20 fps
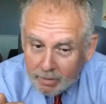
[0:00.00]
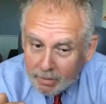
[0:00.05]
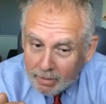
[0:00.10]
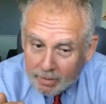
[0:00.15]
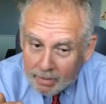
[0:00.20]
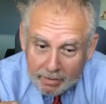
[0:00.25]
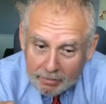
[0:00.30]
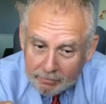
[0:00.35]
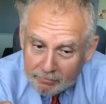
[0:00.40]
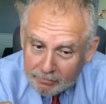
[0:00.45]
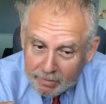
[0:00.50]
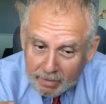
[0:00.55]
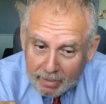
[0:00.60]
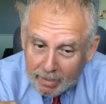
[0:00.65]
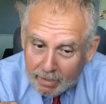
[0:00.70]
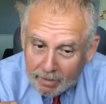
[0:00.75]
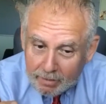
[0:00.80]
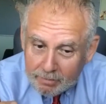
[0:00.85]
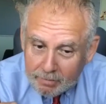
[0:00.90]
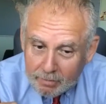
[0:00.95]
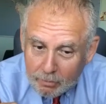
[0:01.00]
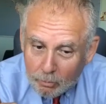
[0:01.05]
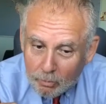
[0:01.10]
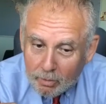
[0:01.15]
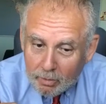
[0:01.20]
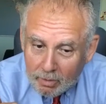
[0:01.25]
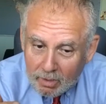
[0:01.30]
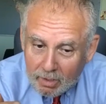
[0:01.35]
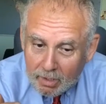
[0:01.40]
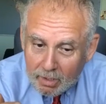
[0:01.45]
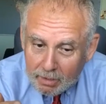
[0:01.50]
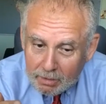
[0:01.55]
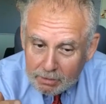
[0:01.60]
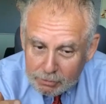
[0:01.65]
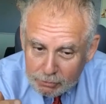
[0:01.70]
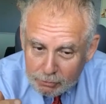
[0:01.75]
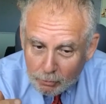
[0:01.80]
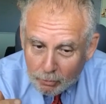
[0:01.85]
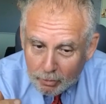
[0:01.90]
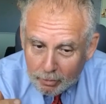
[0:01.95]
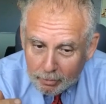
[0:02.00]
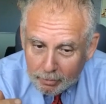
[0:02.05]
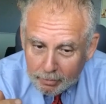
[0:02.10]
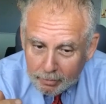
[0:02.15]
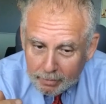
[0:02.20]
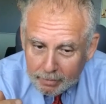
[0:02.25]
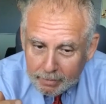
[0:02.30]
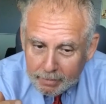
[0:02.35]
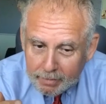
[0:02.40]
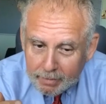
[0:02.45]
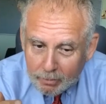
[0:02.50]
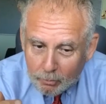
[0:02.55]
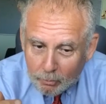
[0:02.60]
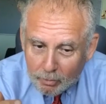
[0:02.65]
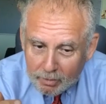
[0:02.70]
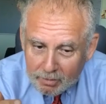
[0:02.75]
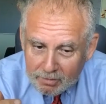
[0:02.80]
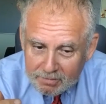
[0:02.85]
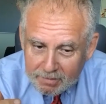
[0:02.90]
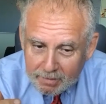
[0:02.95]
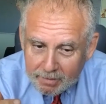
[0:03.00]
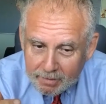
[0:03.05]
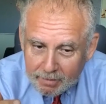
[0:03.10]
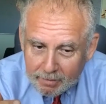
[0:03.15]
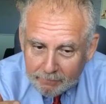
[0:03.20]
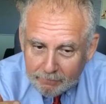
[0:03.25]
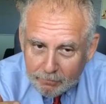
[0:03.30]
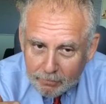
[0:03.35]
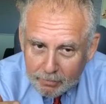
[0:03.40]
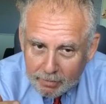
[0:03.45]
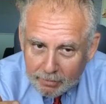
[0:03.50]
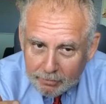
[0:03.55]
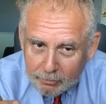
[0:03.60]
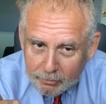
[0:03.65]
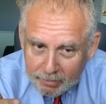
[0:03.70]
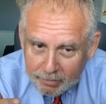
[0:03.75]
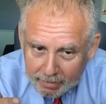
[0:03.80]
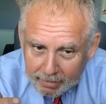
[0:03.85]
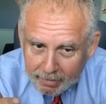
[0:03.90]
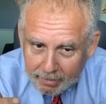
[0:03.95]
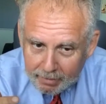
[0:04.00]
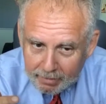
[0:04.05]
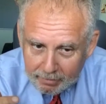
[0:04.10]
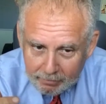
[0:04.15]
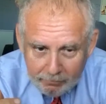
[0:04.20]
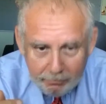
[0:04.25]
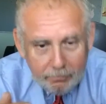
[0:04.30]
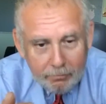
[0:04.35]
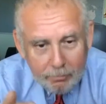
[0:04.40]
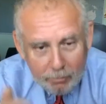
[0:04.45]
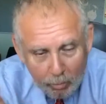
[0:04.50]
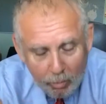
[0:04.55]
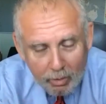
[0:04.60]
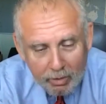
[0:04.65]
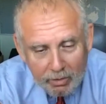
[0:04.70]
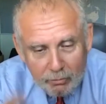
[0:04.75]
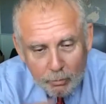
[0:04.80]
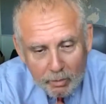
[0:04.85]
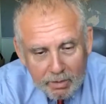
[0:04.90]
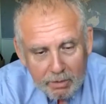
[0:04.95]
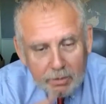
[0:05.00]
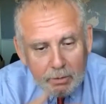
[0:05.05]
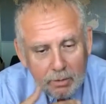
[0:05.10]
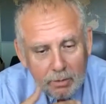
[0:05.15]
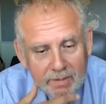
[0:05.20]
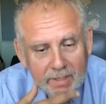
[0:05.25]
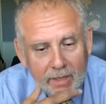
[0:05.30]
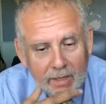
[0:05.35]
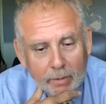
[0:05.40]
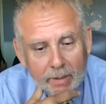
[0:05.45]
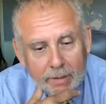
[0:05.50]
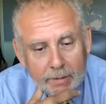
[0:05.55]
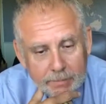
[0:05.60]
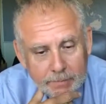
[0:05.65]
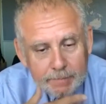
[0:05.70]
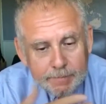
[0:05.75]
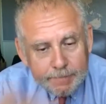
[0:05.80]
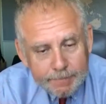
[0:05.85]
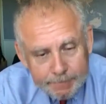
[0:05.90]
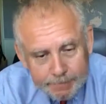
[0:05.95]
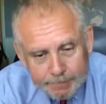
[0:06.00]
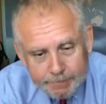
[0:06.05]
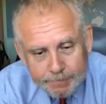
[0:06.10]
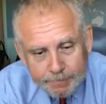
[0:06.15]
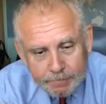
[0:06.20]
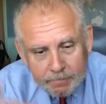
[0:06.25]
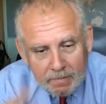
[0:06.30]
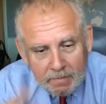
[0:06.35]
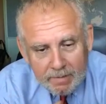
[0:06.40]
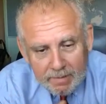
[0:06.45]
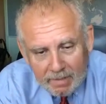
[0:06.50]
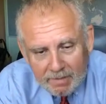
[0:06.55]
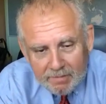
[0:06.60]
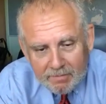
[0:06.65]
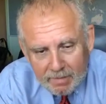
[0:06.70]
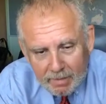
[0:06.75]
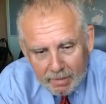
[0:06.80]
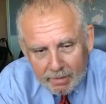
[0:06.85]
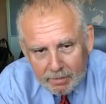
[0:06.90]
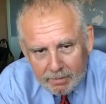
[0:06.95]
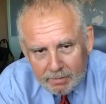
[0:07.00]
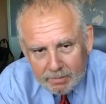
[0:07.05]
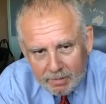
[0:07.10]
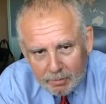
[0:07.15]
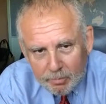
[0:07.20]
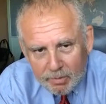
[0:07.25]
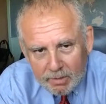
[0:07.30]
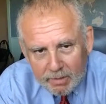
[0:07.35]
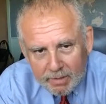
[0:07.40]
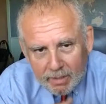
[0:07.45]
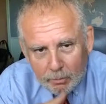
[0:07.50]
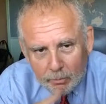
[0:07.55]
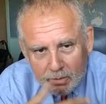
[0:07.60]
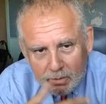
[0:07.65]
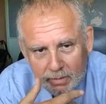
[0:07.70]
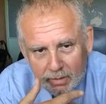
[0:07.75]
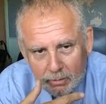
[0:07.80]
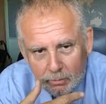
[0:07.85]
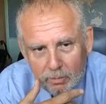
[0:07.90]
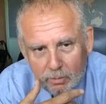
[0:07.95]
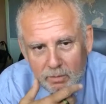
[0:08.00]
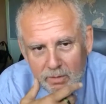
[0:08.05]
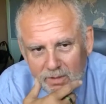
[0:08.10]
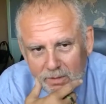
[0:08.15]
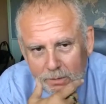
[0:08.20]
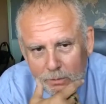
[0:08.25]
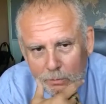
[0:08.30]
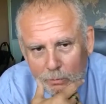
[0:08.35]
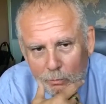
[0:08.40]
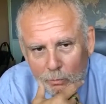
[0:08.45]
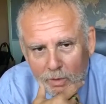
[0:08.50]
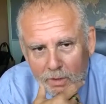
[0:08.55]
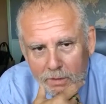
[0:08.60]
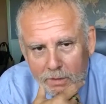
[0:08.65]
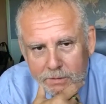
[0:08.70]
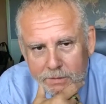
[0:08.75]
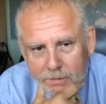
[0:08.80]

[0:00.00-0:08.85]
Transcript: And if not, then we're going to cut it short and we're going to set it up for another day if the parties want to do it that way. That's kind of typically how it runs.